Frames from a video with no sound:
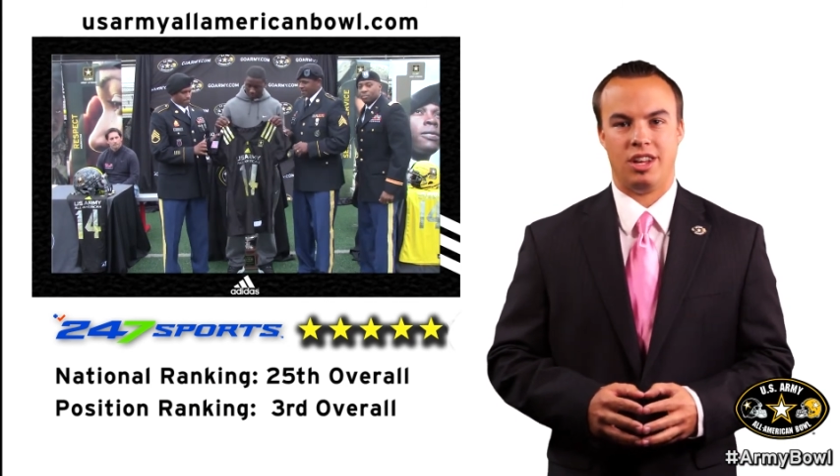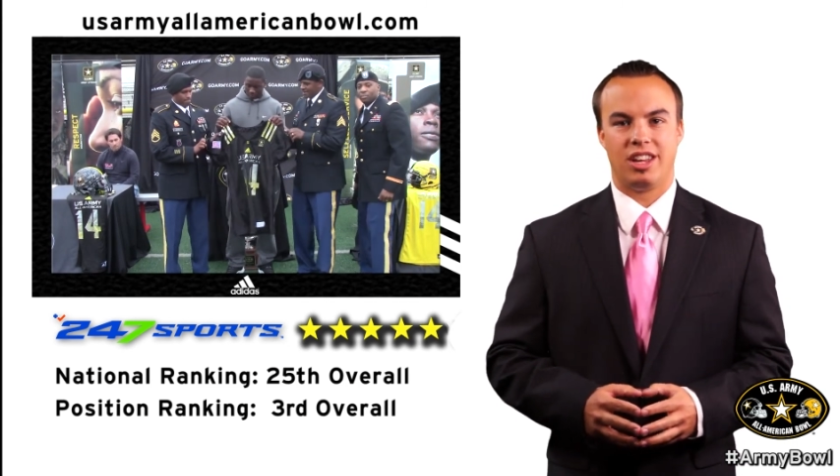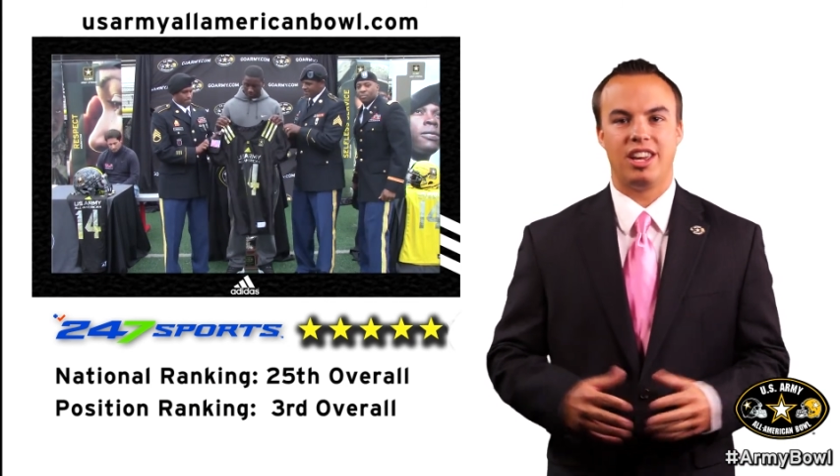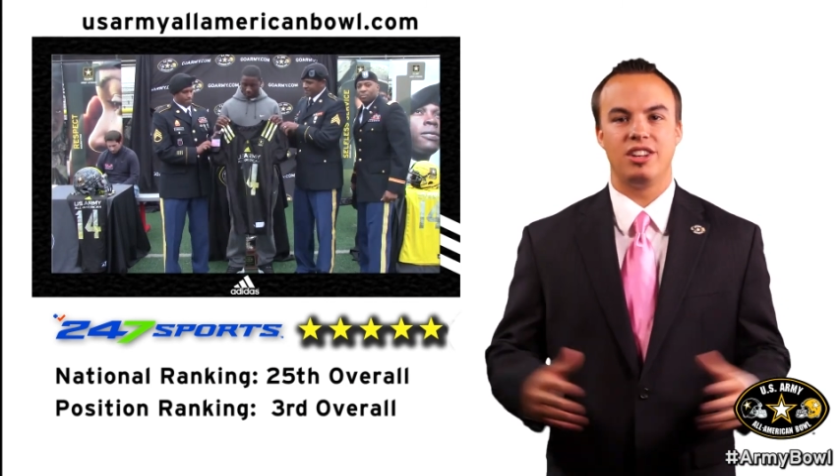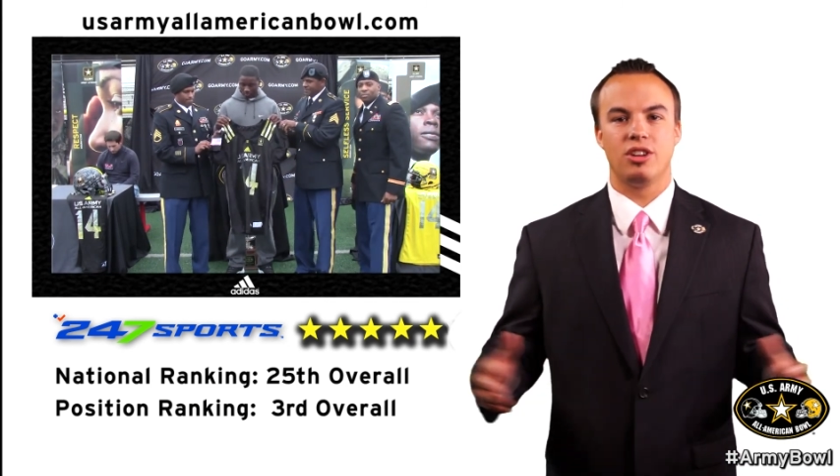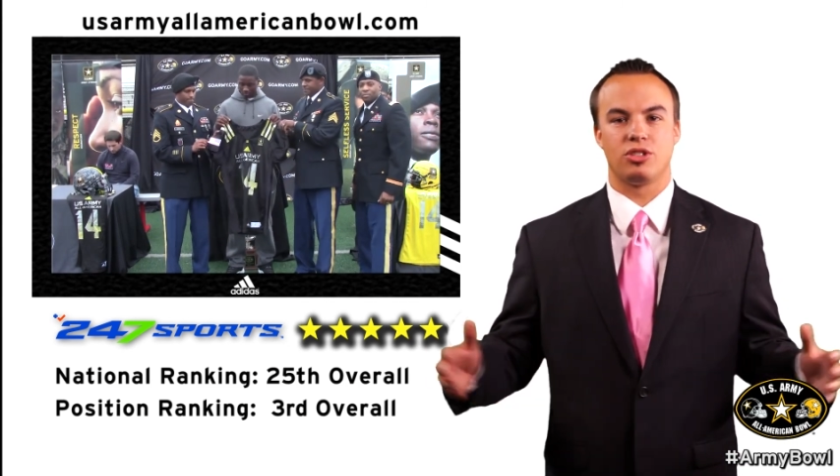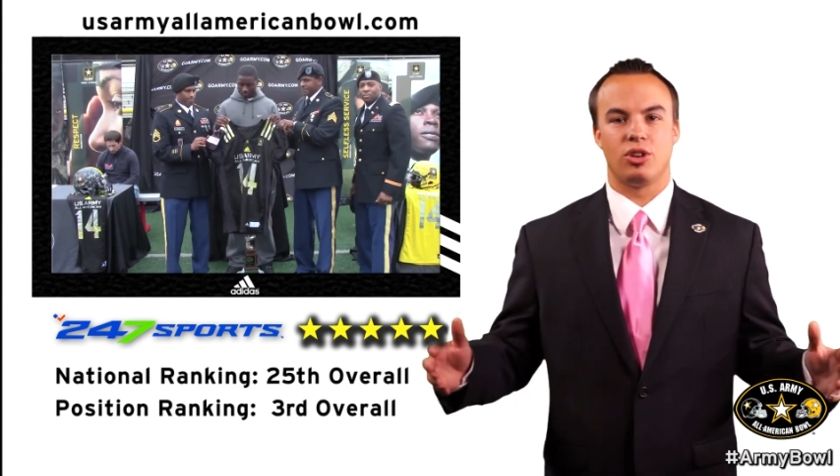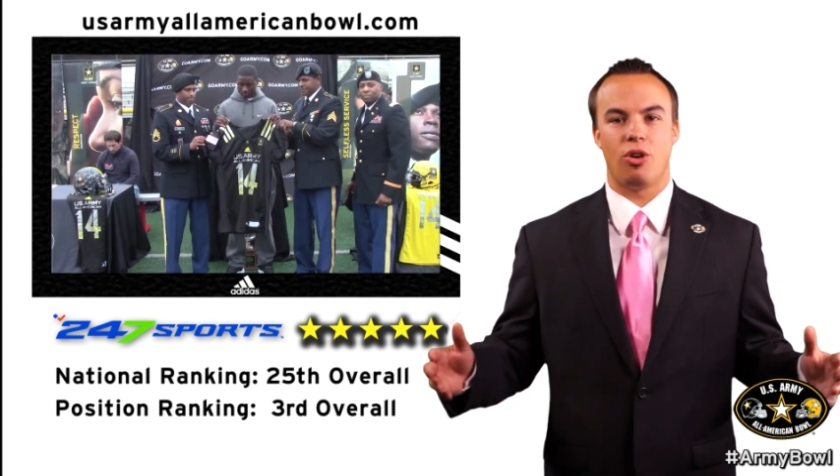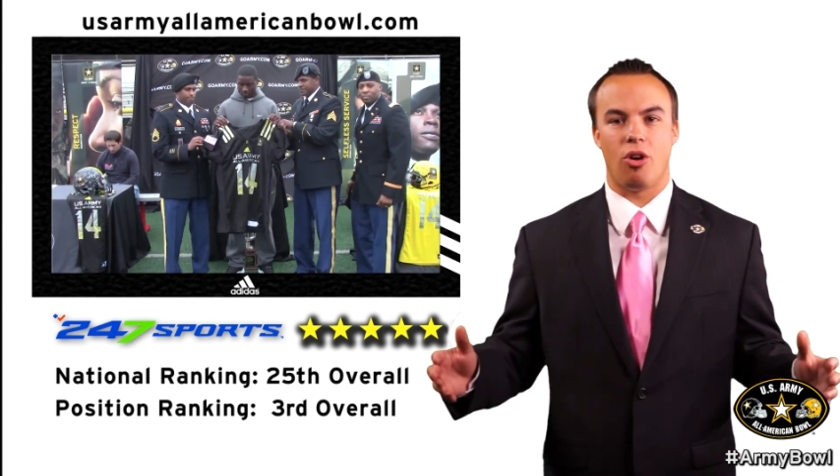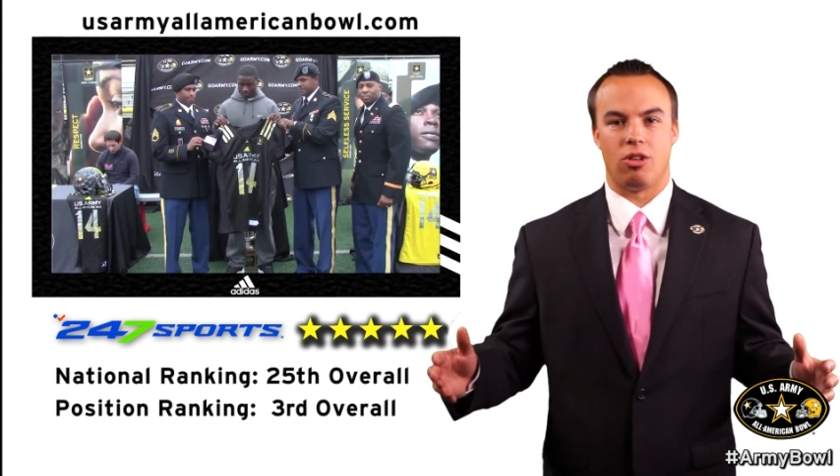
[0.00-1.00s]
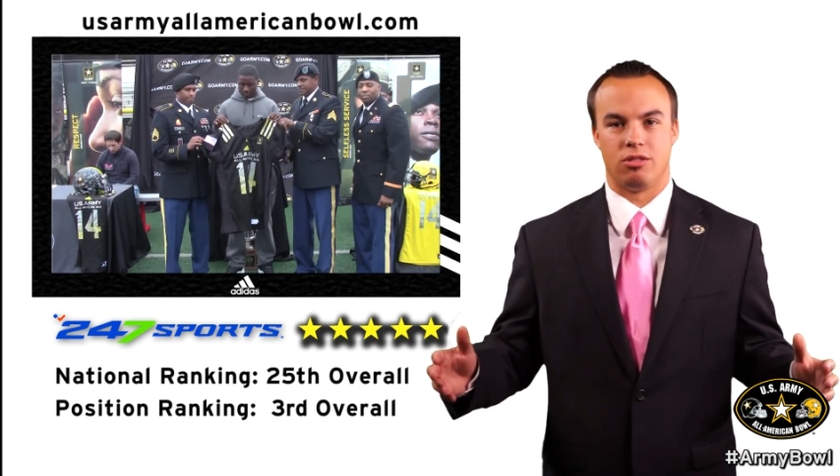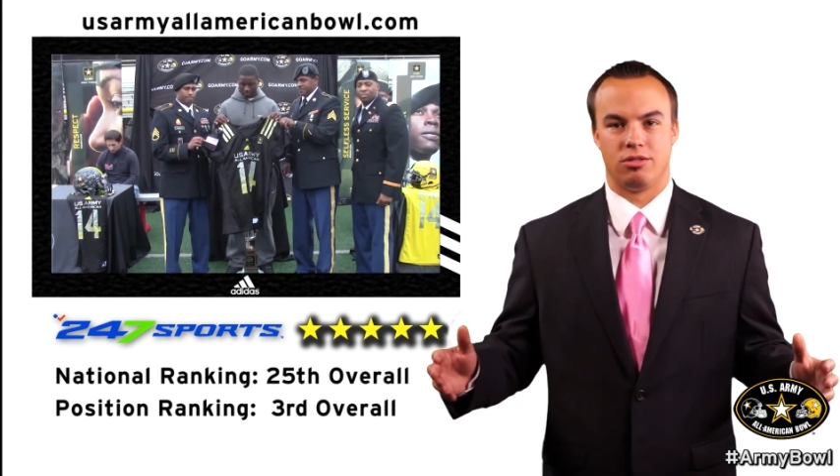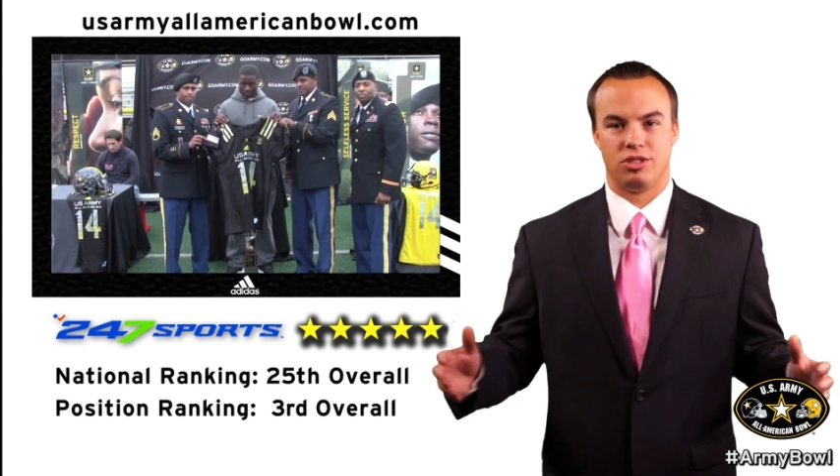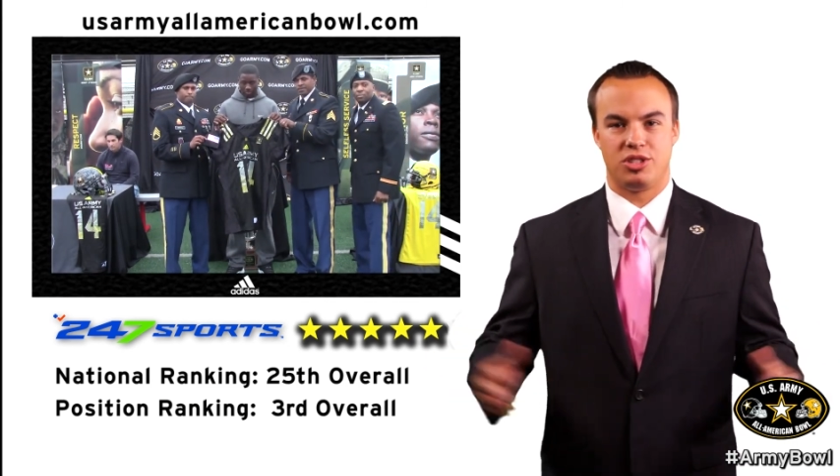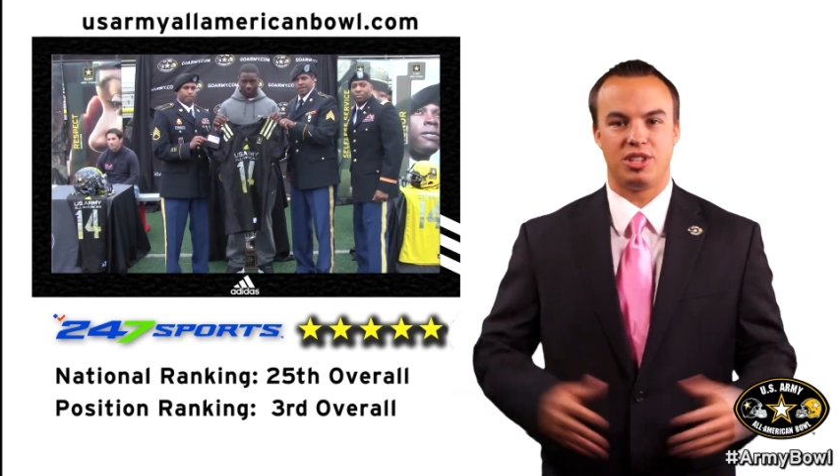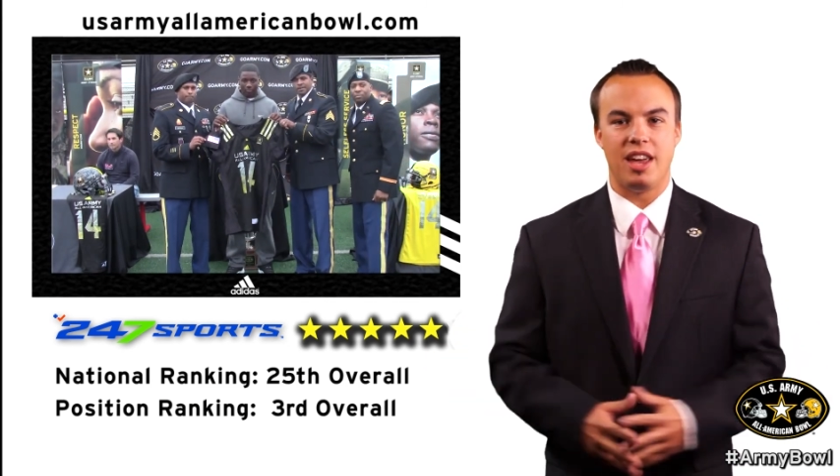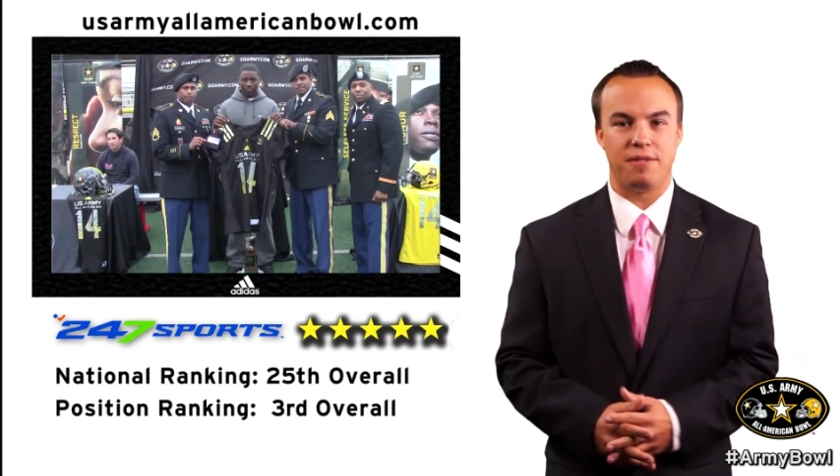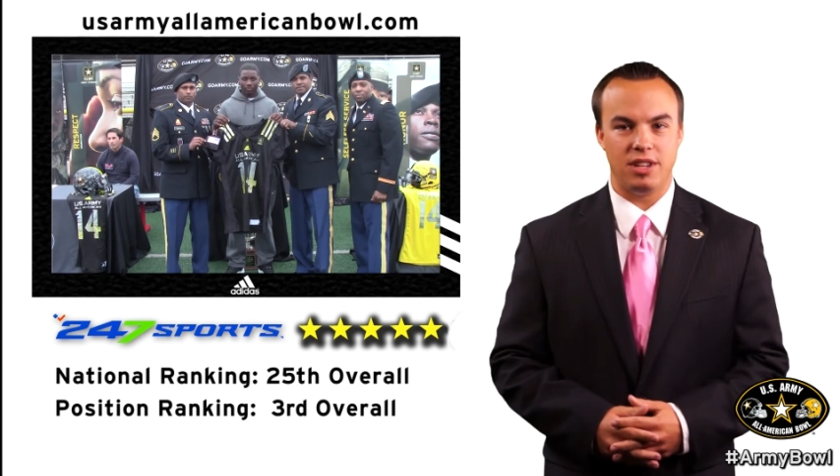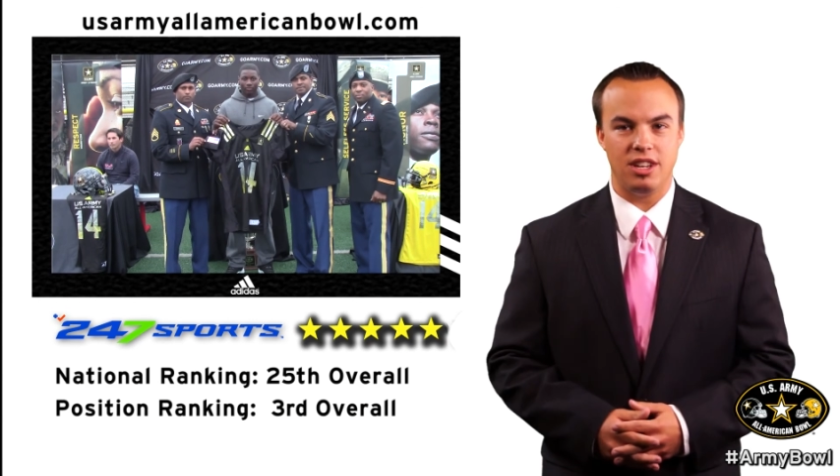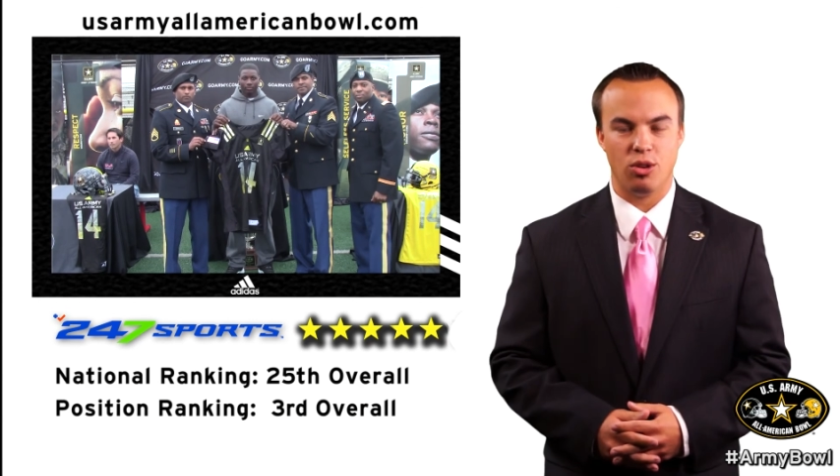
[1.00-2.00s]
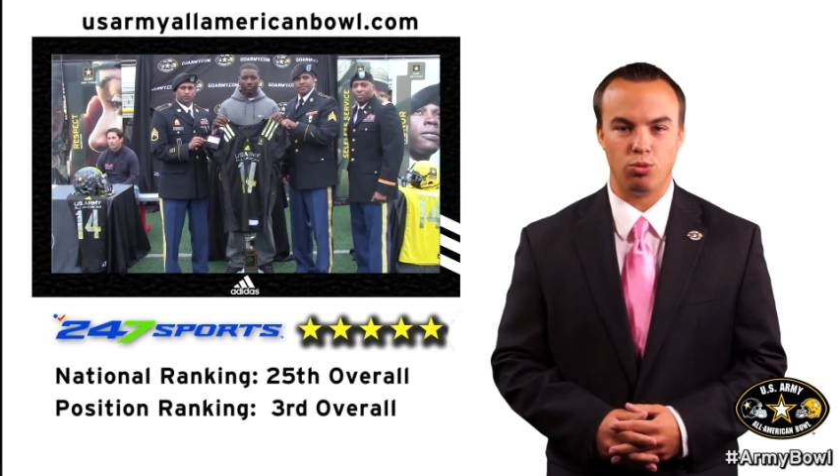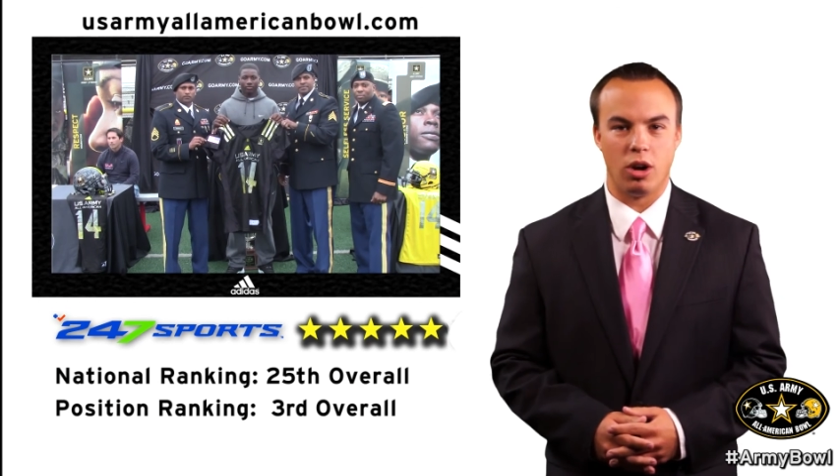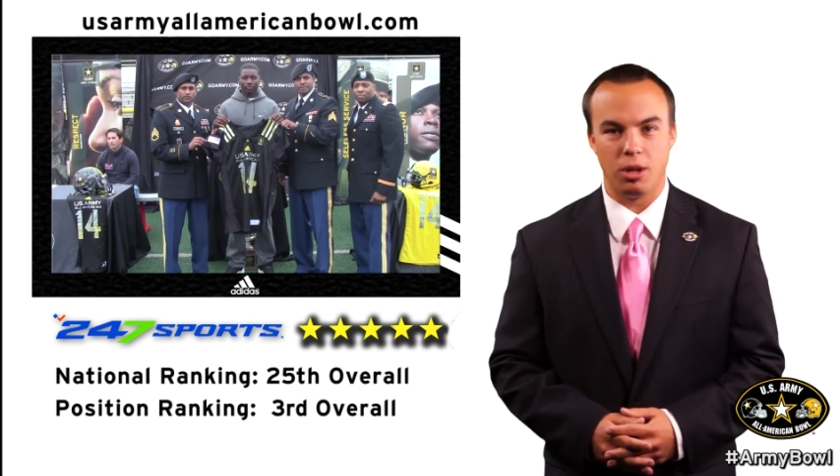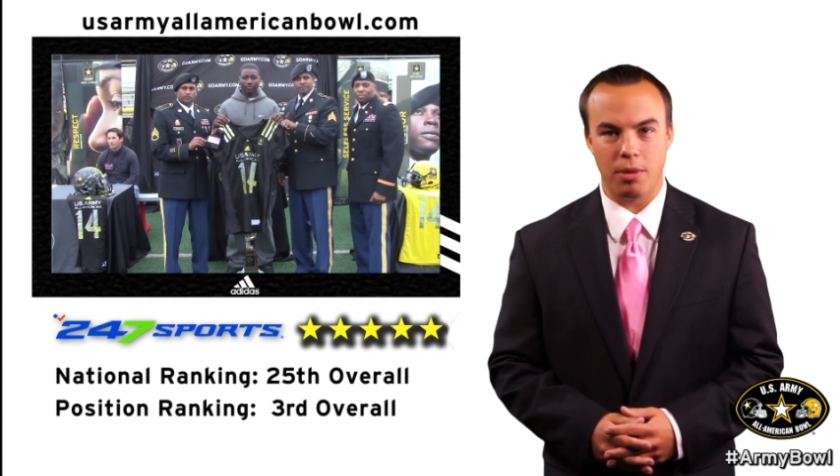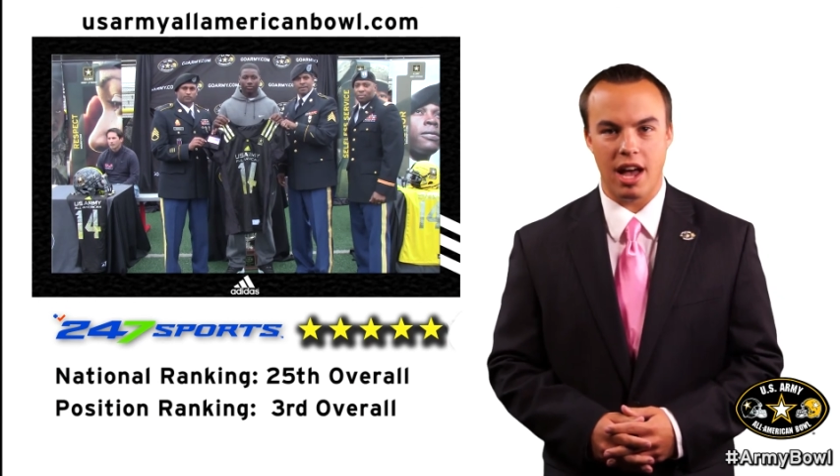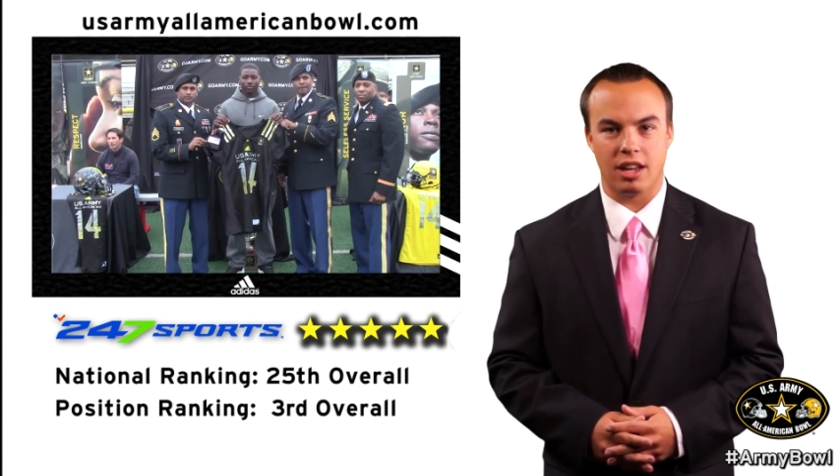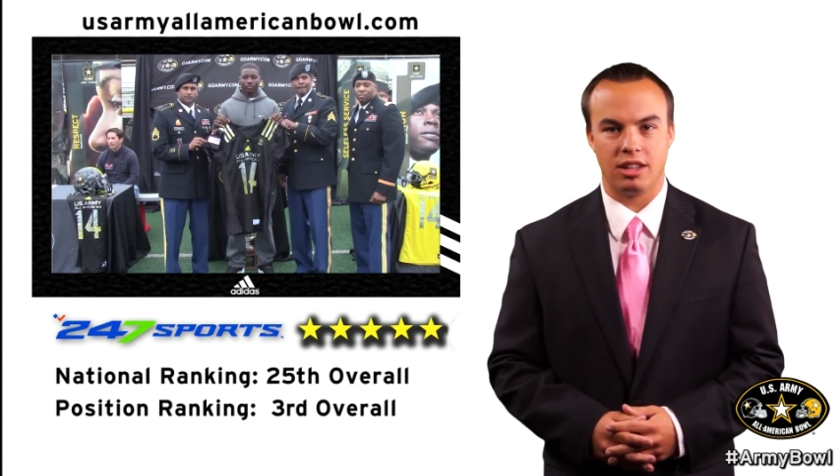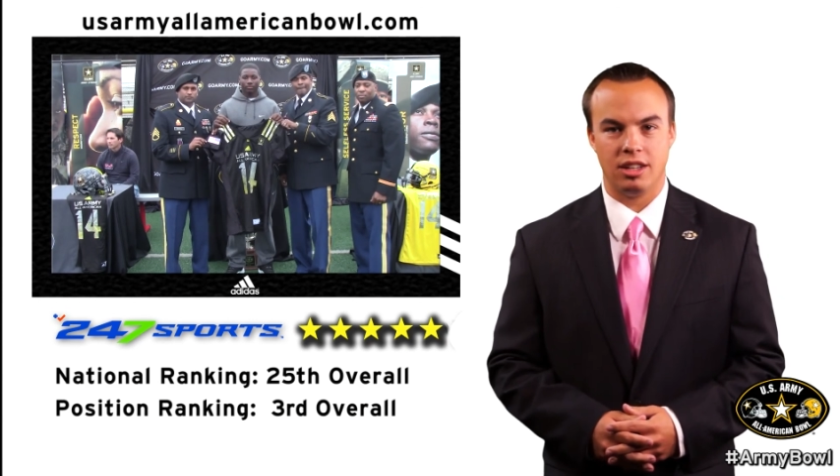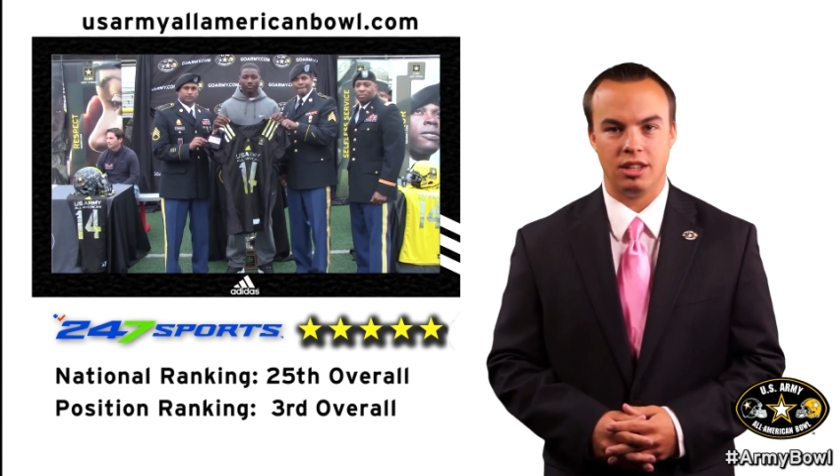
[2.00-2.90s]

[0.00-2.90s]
Kid does it all. Safety, running back,